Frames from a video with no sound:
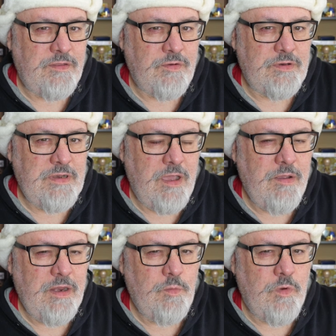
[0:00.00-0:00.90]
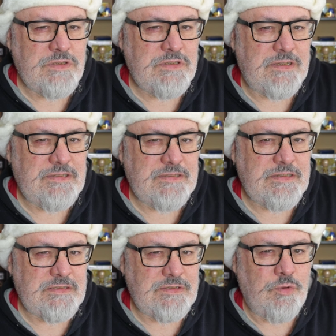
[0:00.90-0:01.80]
and thought, no, I'm going to watch it
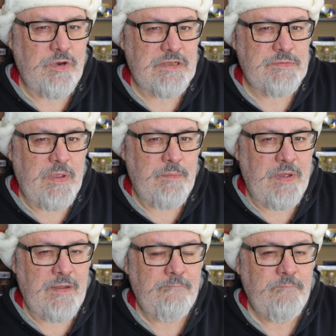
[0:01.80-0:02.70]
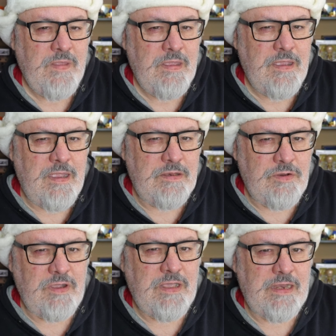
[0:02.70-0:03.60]
just as an audience member and
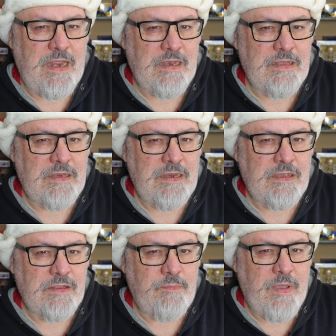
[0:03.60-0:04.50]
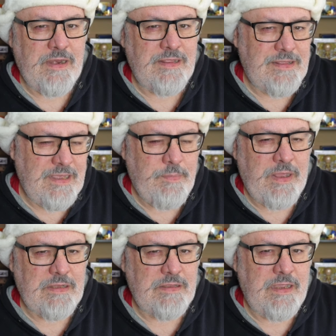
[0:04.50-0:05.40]
not get analytical about it and think
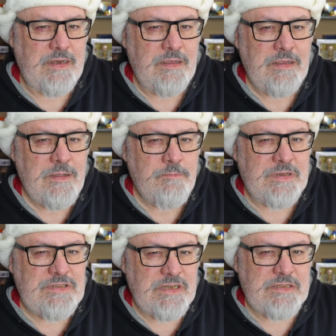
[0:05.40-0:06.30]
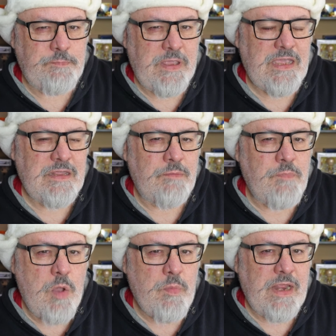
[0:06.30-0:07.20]
about it later, but just be in the
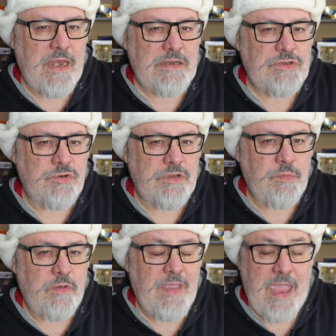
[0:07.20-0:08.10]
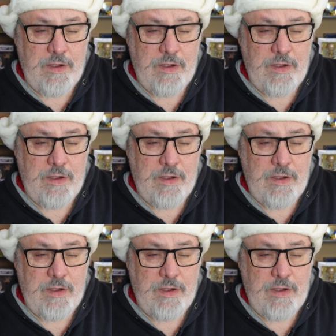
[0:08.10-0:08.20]
moment and enjoy the movie.